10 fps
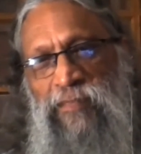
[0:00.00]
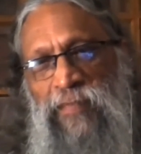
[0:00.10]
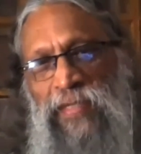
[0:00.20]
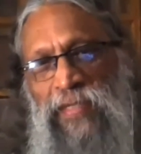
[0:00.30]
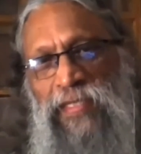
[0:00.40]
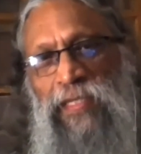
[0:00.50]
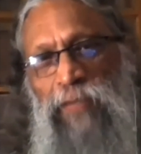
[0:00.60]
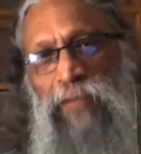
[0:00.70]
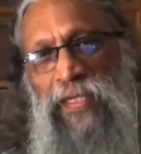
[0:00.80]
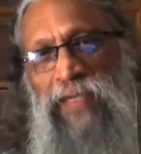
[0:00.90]

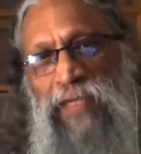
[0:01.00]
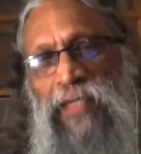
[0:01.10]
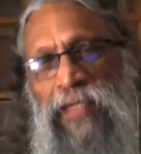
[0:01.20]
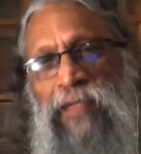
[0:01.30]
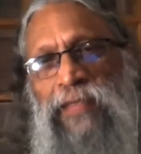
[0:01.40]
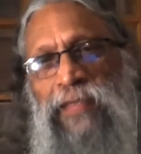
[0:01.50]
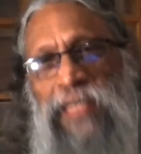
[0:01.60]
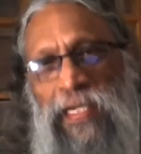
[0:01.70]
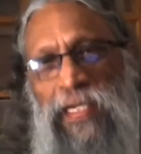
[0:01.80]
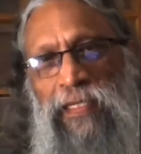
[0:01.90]
Somebody will
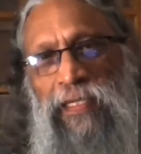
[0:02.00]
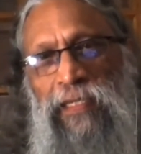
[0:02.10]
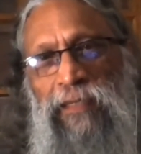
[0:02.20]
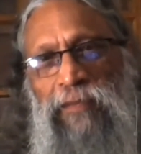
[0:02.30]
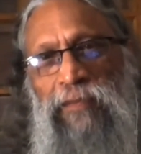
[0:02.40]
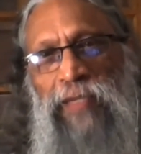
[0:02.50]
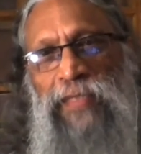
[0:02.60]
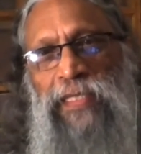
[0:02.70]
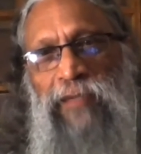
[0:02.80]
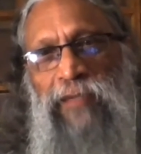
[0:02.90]
take maybe
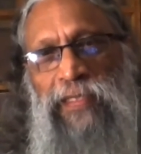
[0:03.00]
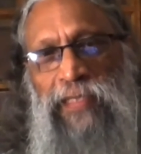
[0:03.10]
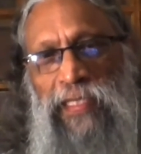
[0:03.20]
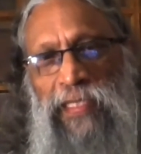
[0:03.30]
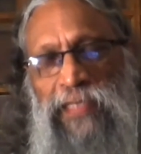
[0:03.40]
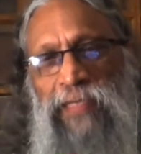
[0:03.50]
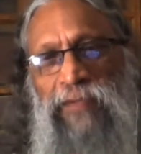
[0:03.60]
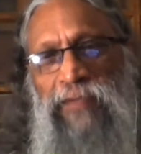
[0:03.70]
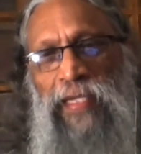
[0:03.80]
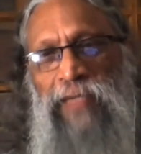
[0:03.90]
70 years of
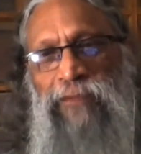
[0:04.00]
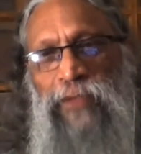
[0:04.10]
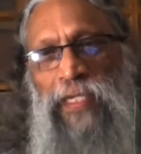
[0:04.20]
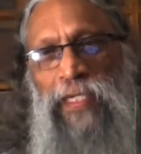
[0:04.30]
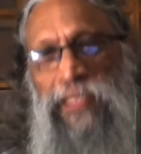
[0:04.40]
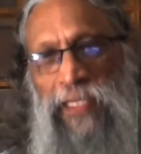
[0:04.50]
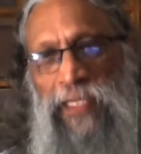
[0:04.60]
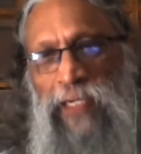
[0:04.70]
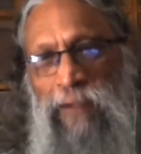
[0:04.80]
life to get there.